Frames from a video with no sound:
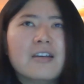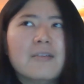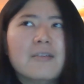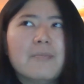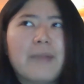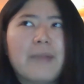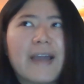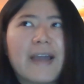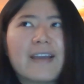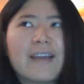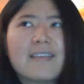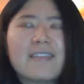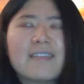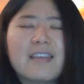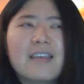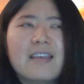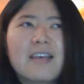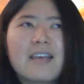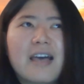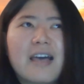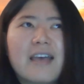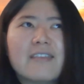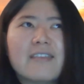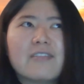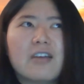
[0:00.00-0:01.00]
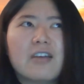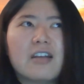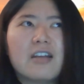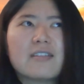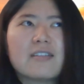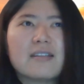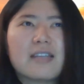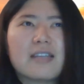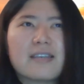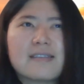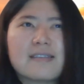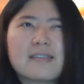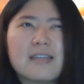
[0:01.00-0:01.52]
back then I
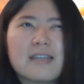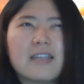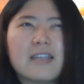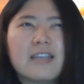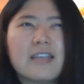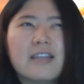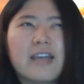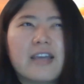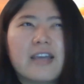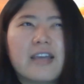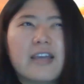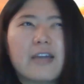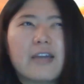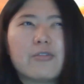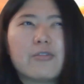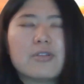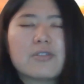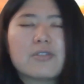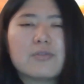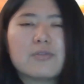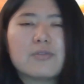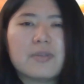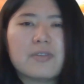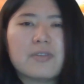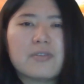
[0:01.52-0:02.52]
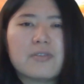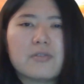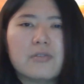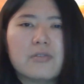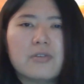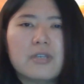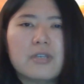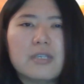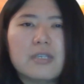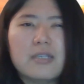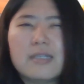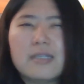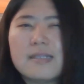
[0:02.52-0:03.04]
thought like study language would be
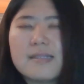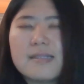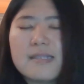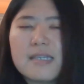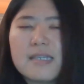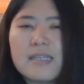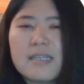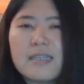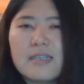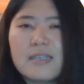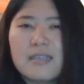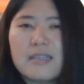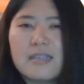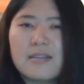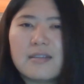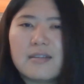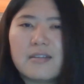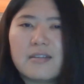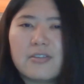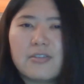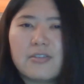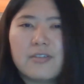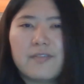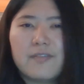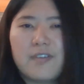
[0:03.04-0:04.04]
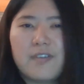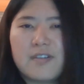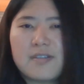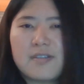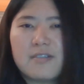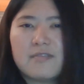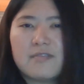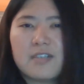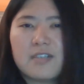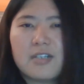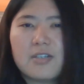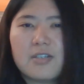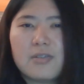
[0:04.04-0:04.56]
so easy in the University
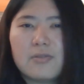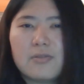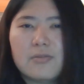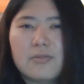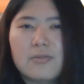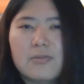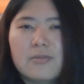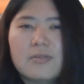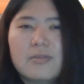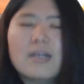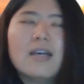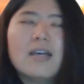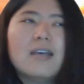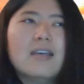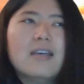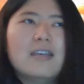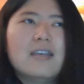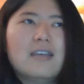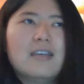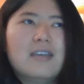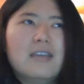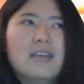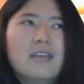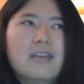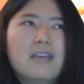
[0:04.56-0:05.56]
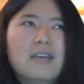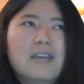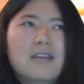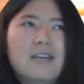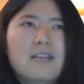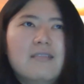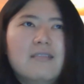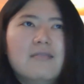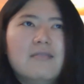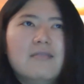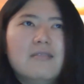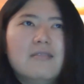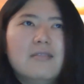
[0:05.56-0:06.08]
of Tartu,
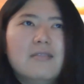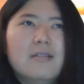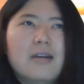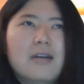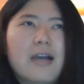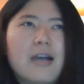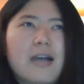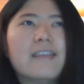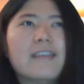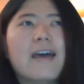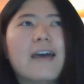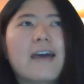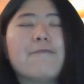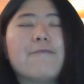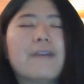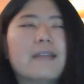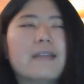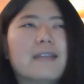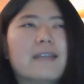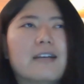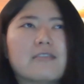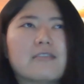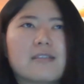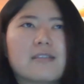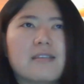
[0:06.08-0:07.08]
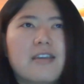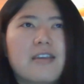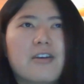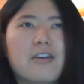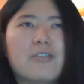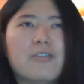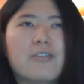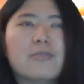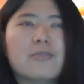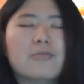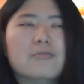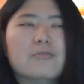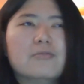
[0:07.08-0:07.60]
and I found out
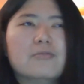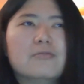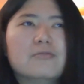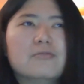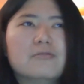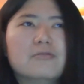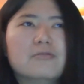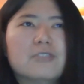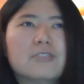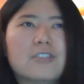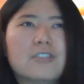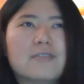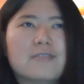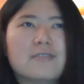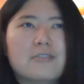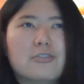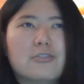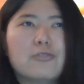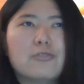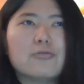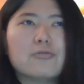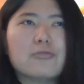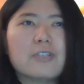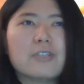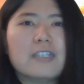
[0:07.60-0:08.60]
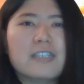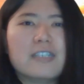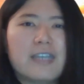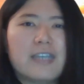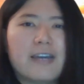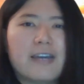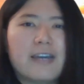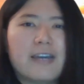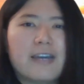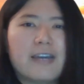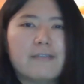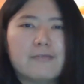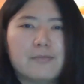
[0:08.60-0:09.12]
no, just you really
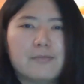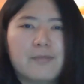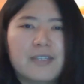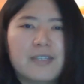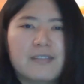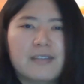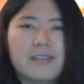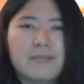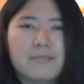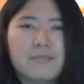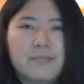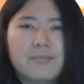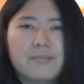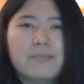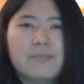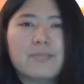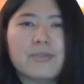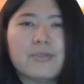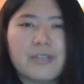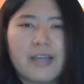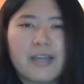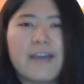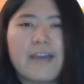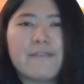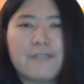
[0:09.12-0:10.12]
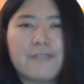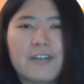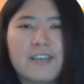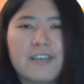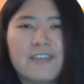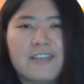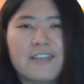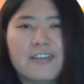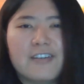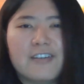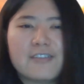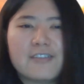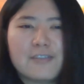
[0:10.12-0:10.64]
have to put effort in
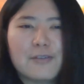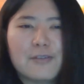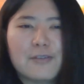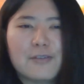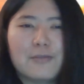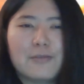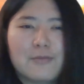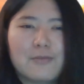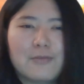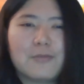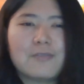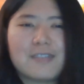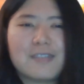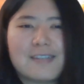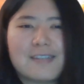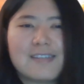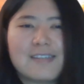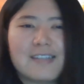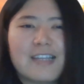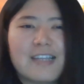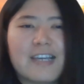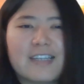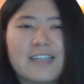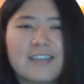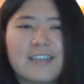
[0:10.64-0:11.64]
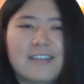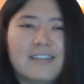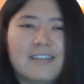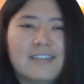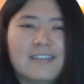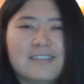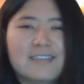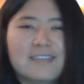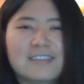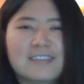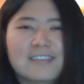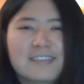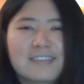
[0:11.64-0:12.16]
there. So don't slack
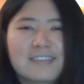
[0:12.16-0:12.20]
in,